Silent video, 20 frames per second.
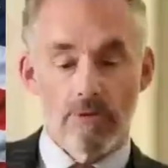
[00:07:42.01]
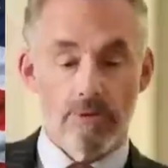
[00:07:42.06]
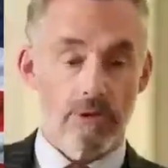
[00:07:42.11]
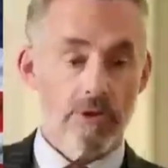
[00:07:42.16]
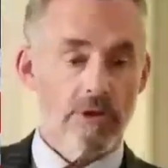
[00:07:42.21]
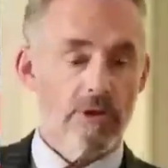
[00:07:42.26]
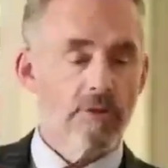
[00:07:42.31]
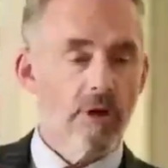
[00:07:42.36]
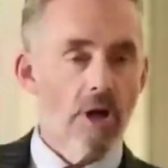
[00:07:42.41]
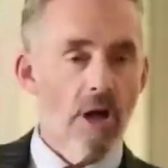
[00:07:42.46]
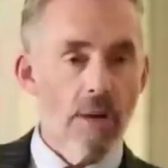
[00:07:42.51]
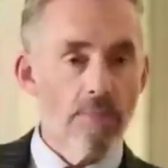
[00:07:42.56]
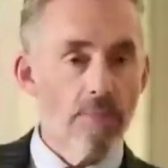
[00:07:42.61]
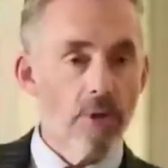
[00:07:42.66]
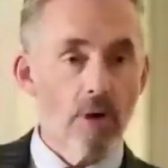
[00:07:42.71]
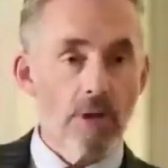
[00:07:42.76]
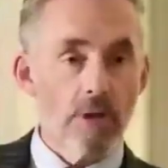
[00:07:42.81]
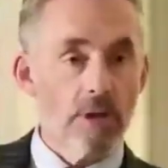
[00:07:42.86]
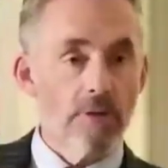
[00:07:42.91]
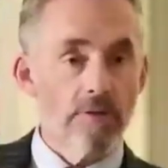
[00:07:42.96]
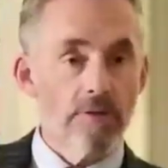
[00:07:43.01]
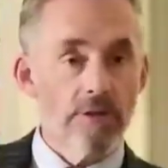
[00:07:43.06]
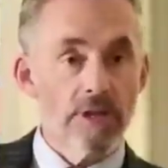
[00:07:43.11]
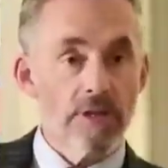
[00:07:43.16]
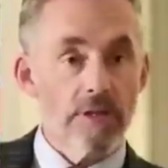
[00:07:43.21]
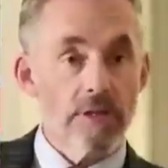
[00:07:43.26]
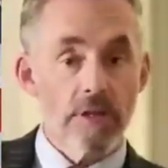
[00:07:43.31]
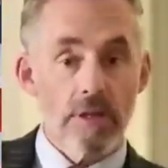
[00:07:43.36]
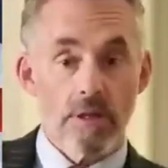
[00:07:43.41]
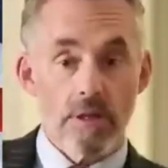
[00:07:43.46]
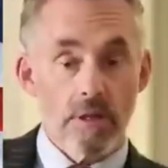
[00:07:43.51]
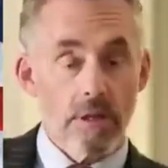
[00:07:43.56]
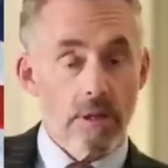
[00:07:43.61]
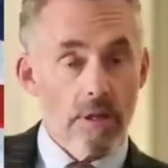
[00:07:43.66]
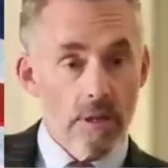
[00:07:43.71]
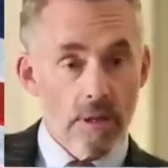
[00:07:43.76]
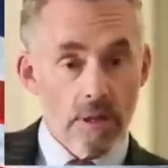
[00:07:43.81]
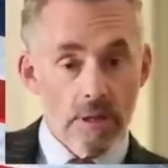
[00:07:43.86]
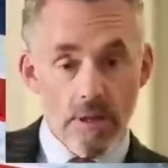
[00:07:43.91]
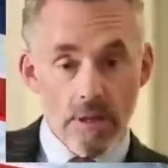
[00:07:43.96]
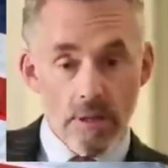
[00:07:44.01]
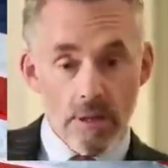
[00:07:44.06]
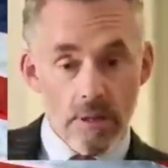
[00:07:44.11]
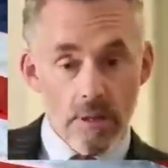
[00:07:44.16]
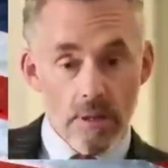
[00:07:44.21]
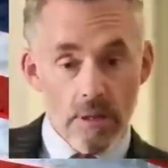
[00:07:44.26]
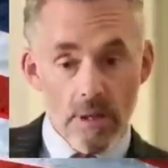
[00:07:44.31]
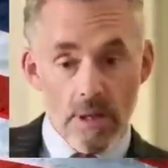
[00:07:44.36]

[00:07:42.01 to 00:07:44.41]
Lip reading: Well, first of all, I'm not convinced that the